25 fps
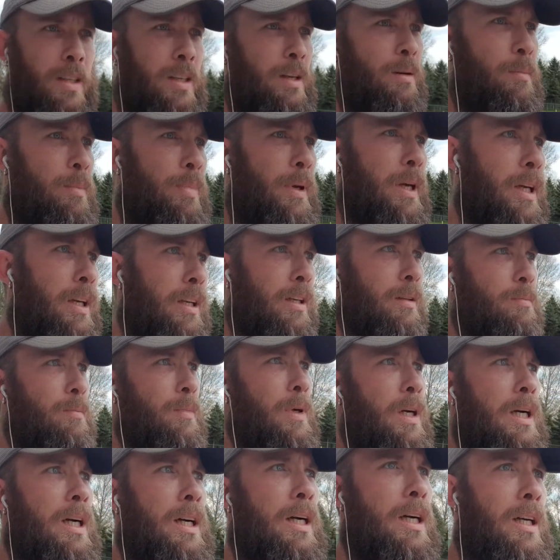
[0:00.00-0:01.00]
I'm back at
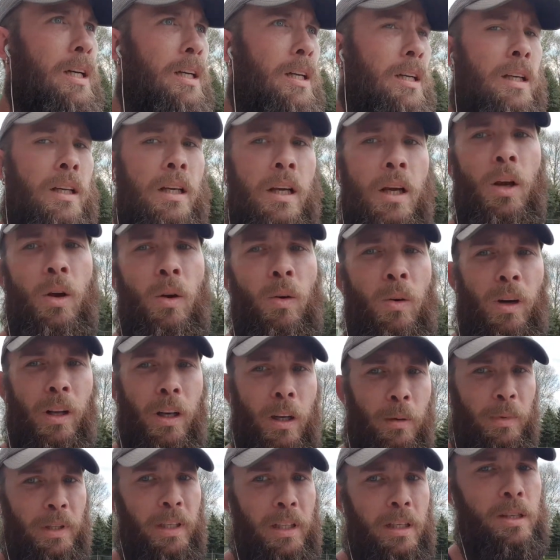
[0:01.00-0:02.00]
my, well,
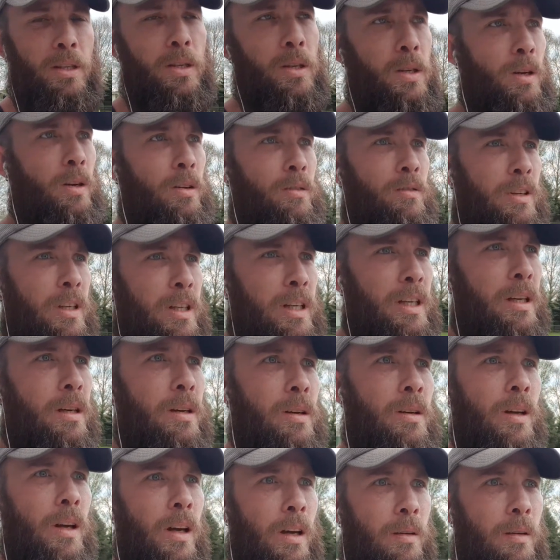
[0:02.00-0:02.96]
I'm in Liskova now.